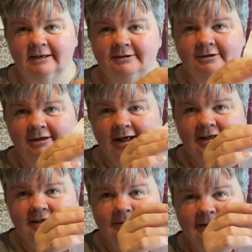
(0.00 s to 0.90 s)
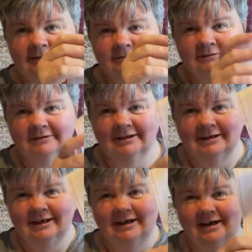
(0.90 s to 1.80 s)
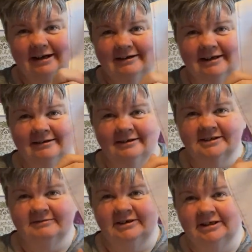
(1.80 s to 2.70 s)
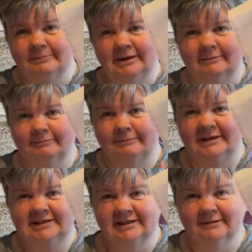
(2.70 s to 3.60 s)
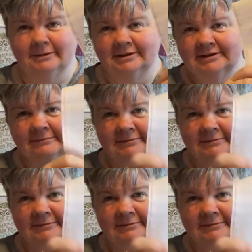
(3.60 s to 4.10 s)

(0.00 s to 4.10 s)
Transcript: I don't like doing. And then there's a really big bit at the bottom,